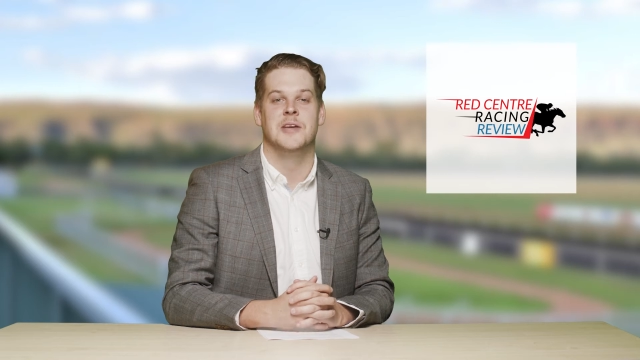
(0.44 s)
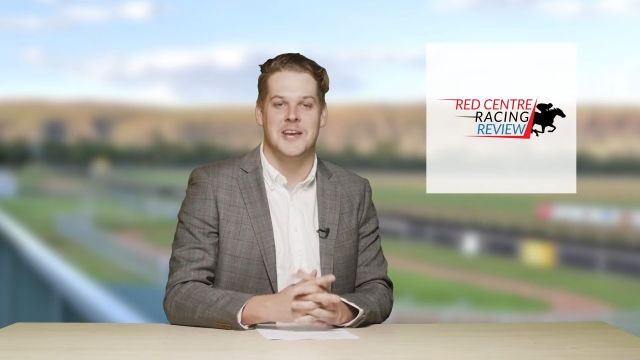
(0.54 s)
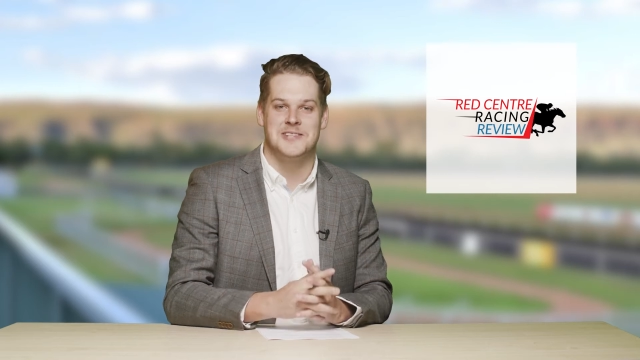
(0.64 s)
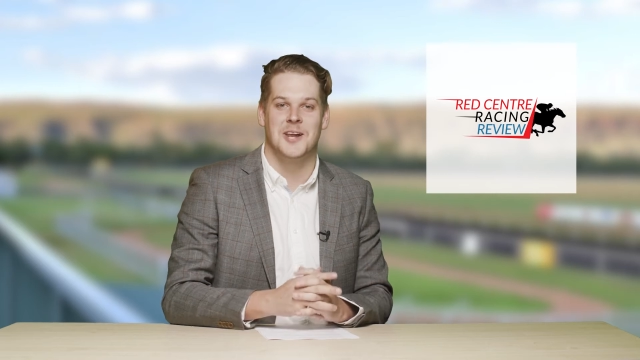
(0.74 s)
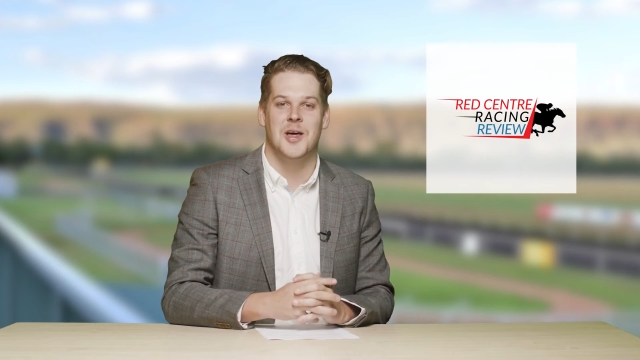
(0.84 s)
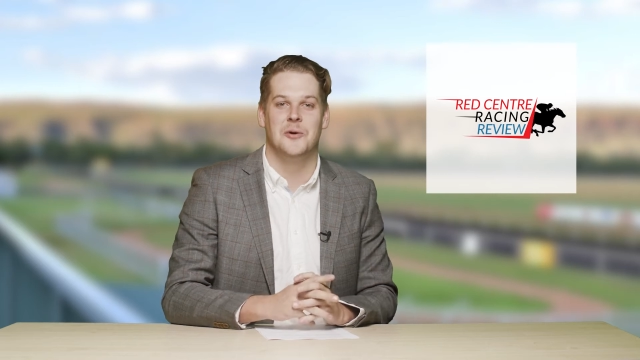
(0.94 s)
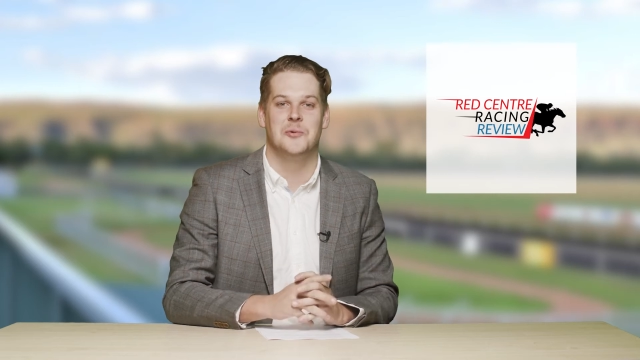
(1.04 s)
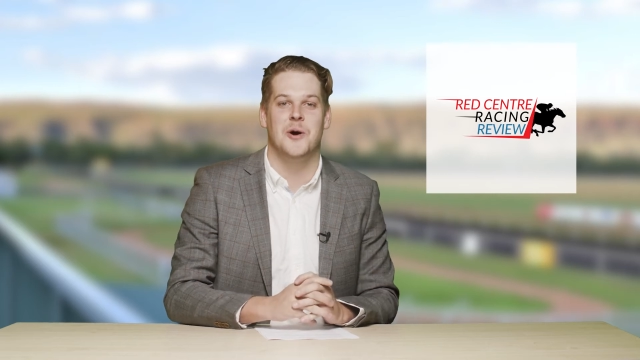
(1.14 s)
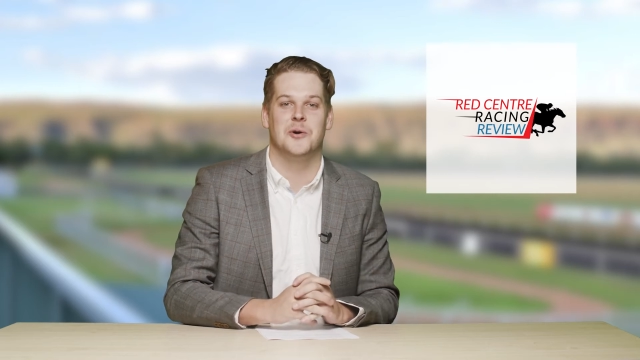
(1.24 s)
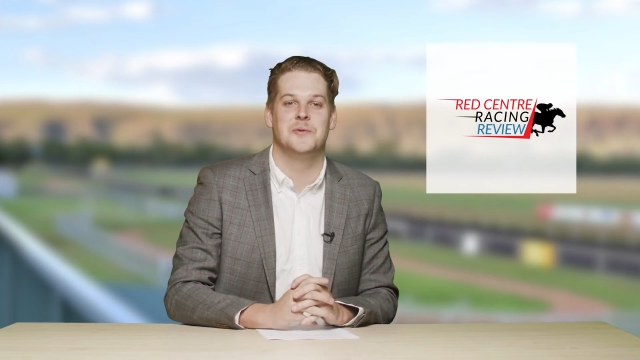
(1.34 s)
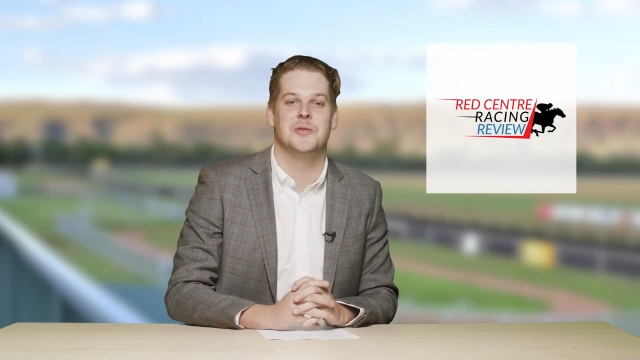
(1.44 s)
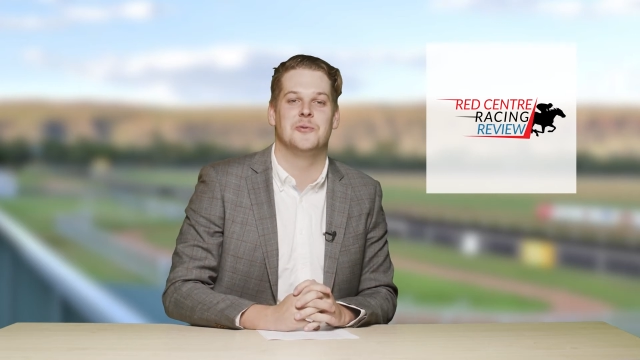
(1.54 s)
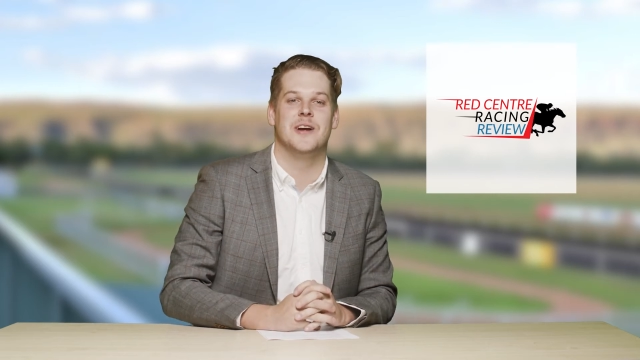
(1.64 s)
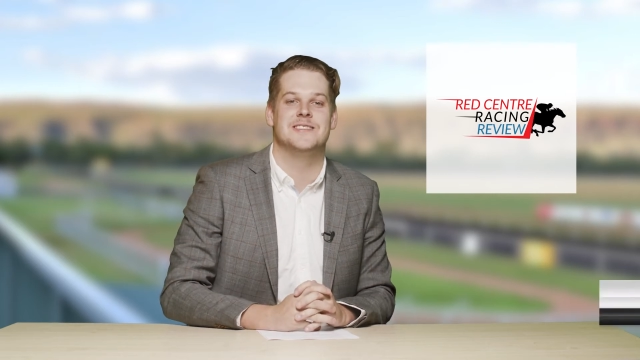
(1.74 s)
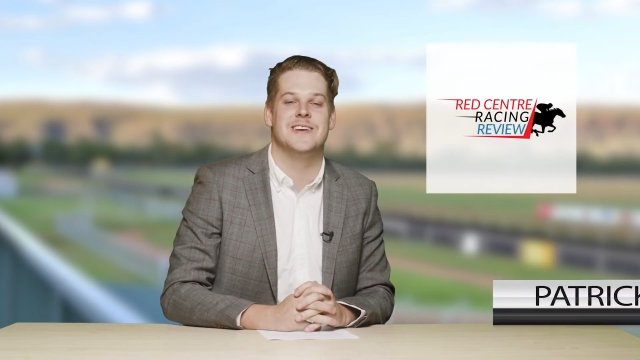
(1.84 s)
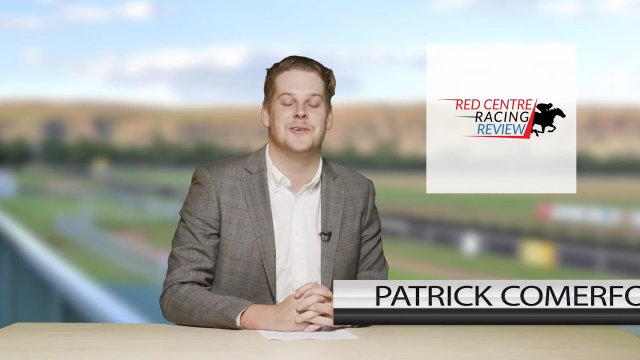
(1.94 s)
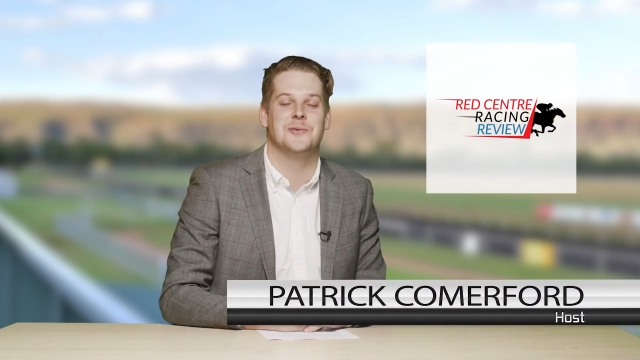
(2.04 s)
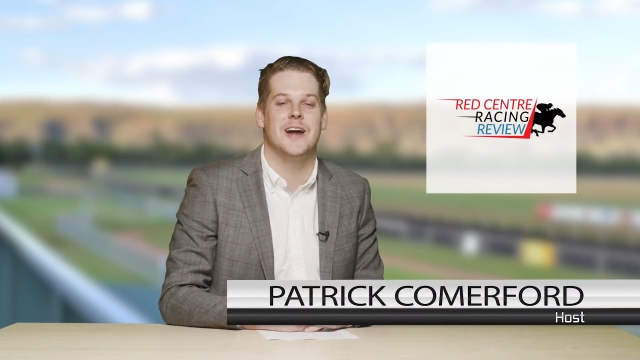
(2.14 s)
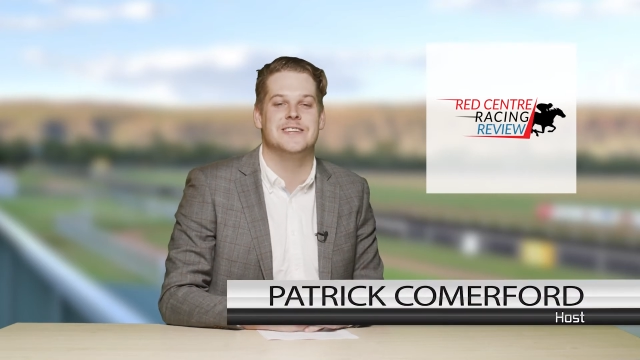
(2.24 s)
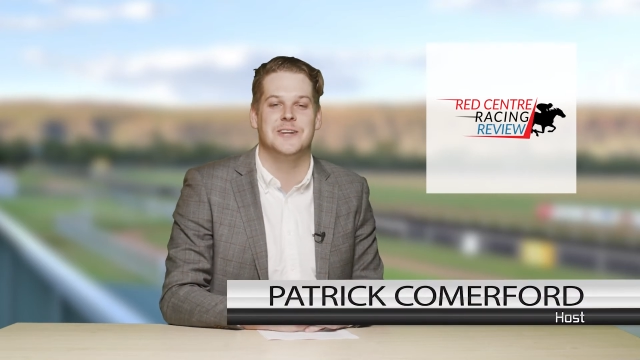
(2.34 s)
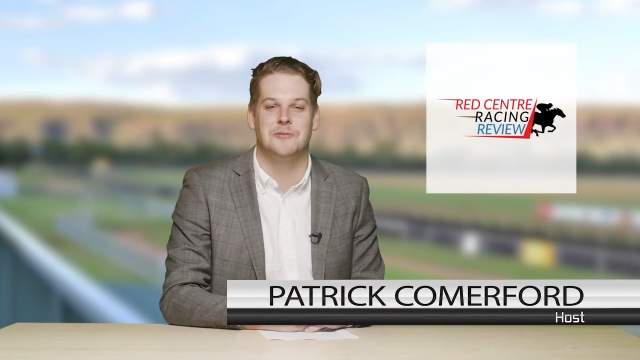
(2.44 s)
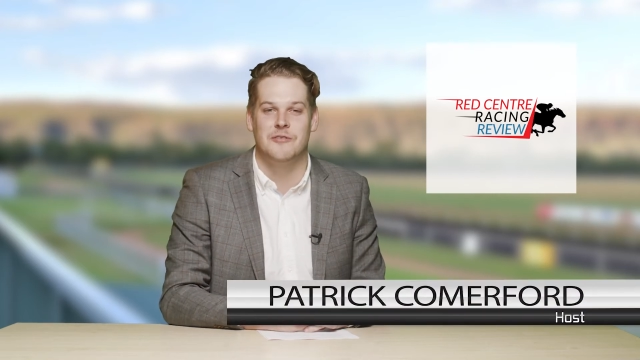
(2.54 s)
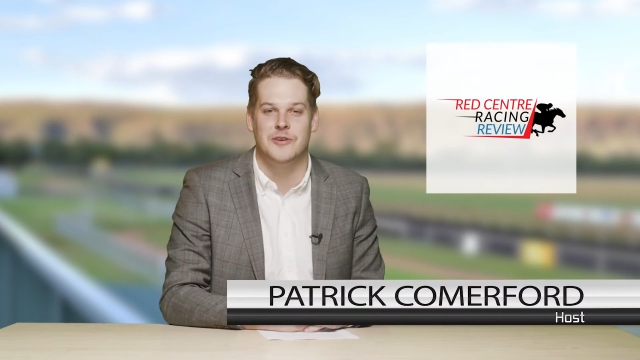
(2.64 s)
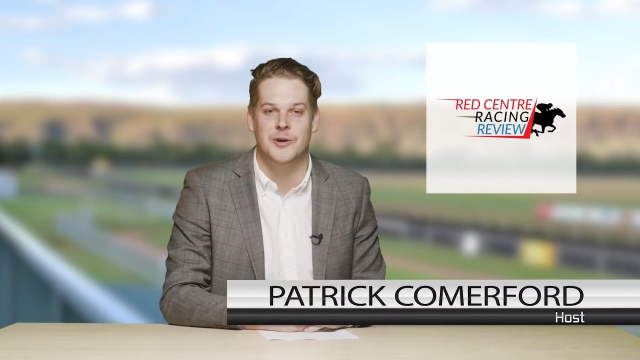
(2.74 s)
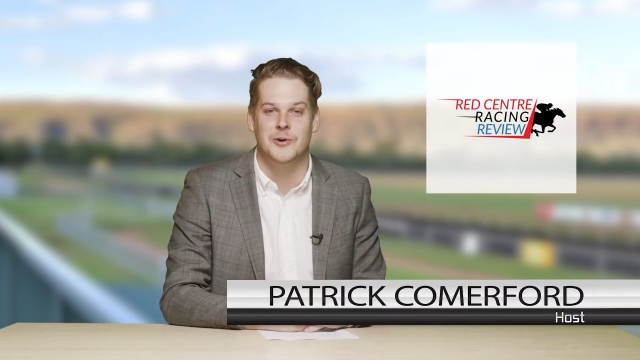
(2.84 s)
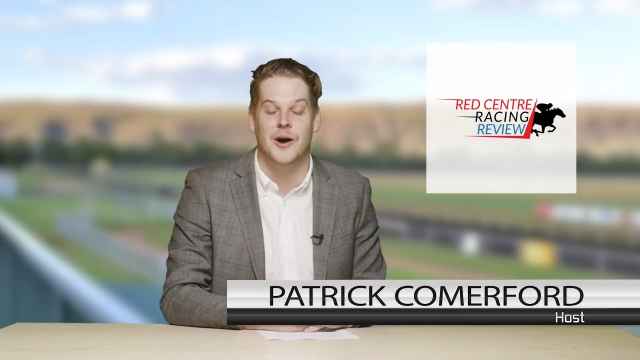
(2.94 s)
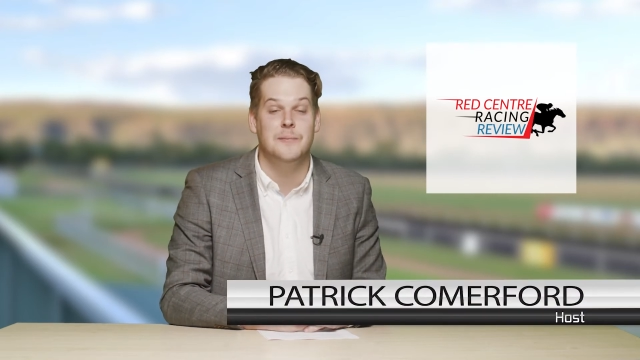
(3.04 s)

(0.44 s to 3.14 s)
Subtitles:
Yes, hello and welcome to the Red Centre Racing Review.